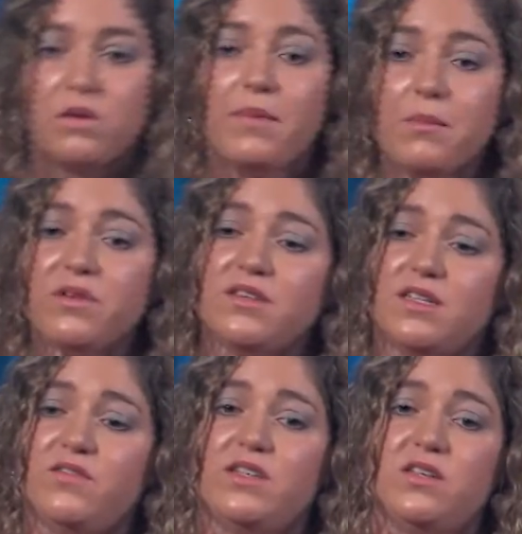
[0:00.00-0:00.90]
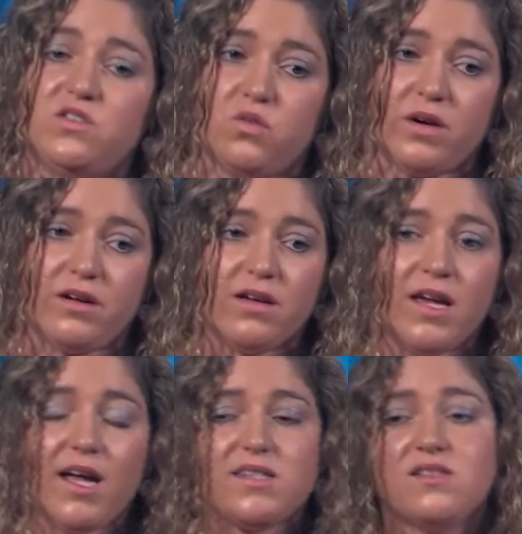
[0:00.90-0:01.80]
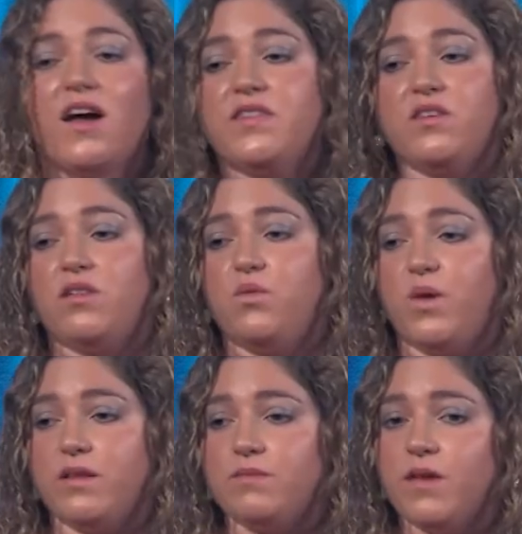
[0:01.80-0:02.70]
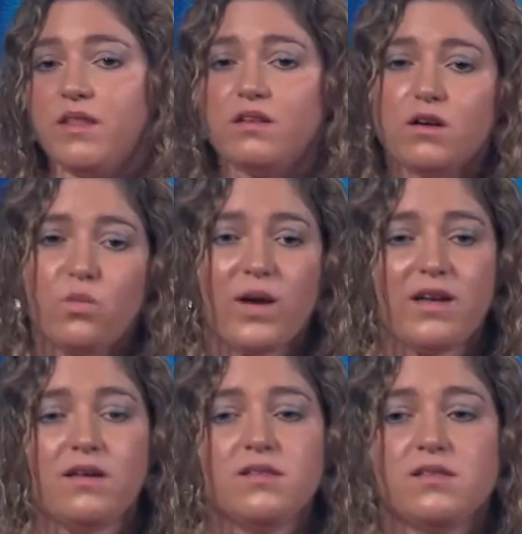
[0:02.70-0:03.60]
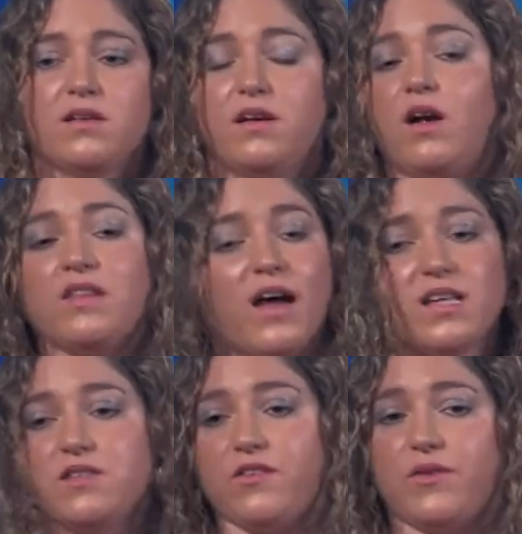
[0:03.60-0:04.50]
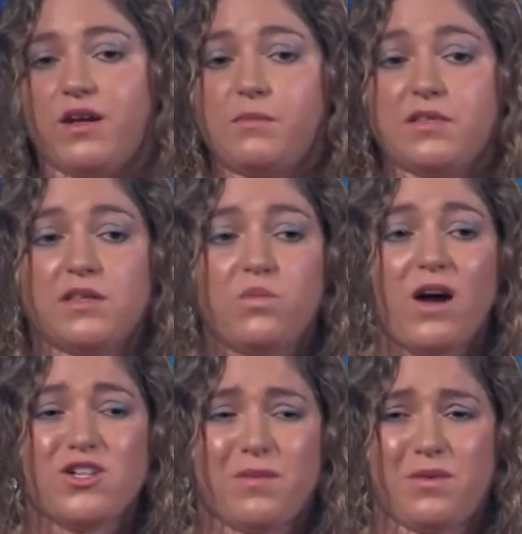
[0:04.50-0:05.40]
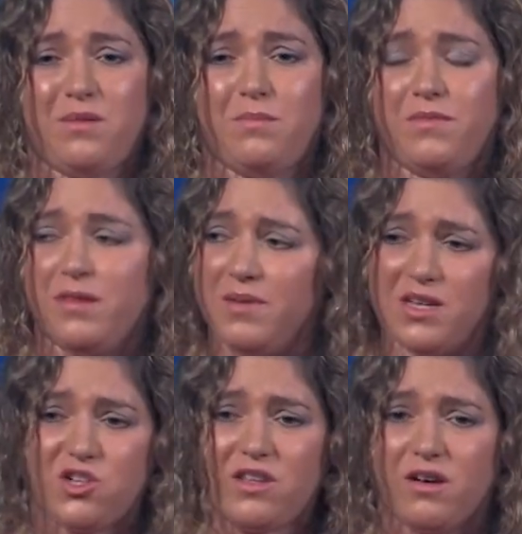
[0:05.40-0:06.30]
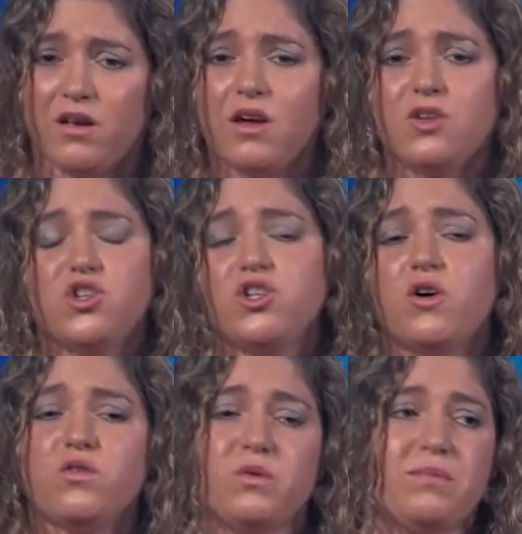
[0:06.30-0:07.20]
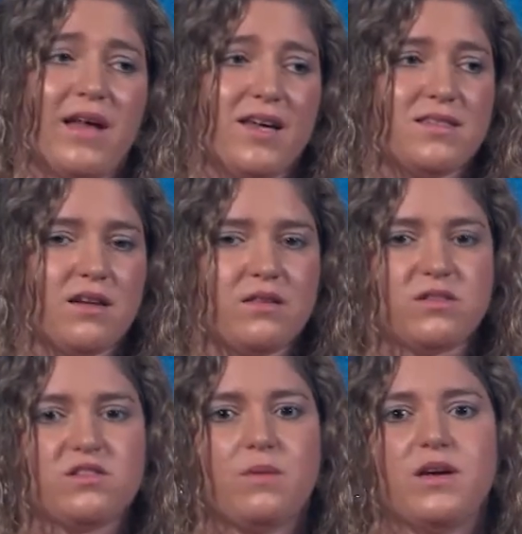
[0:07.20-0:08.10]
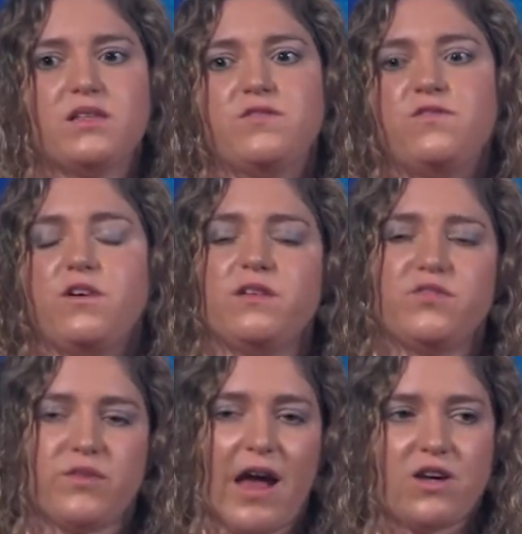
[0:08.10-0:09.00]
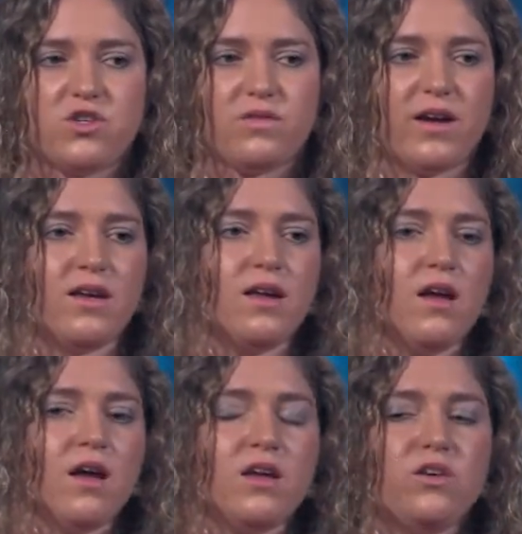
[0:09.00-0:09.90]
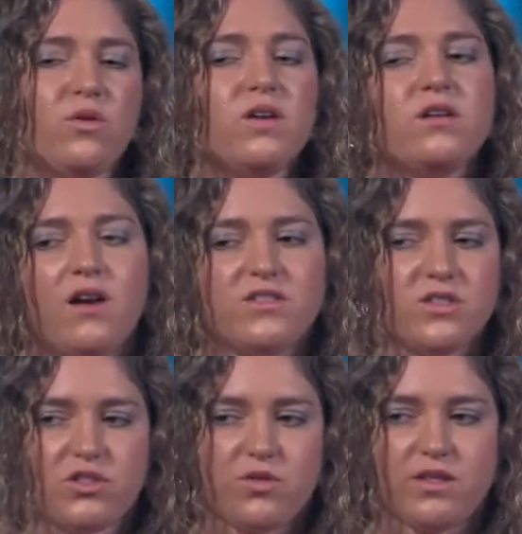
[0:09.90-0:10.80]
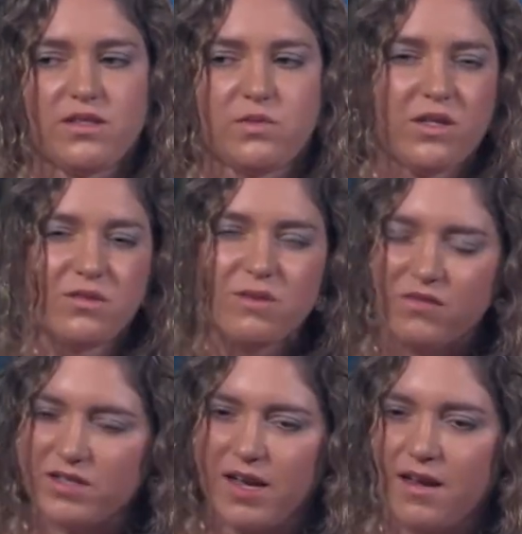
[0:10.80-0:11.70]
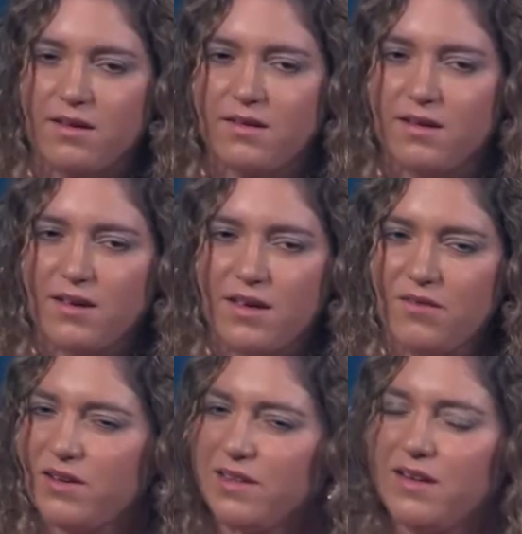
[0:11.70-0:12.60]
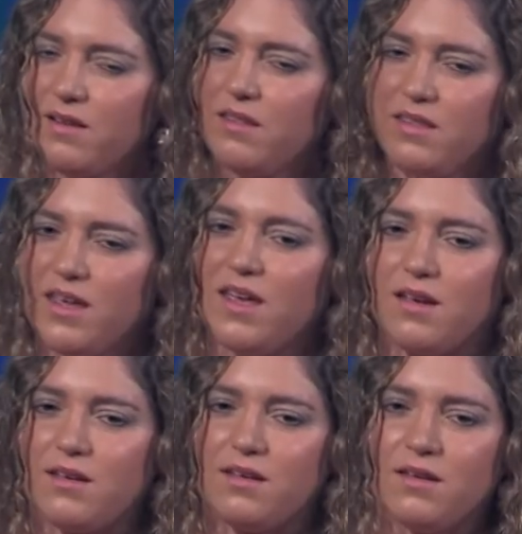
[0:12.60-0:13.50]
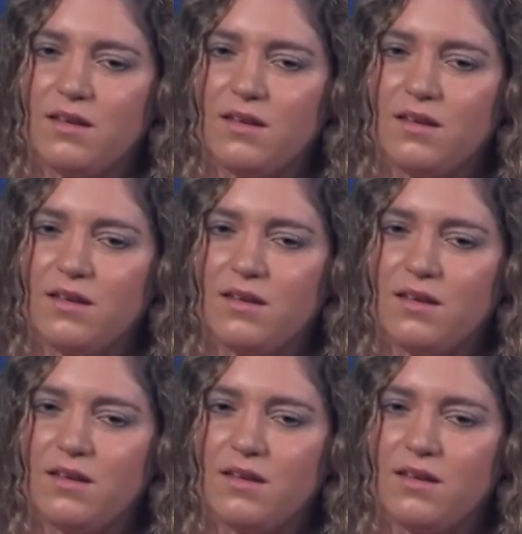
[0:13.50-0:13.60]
Remember the DVD story. It's not the only one. There are whales and all kinds of other animals that wash up on the beach. They're choked with plastic. Their stomach is full of trash, right? Your conscious choices, what you do every day, every little thing,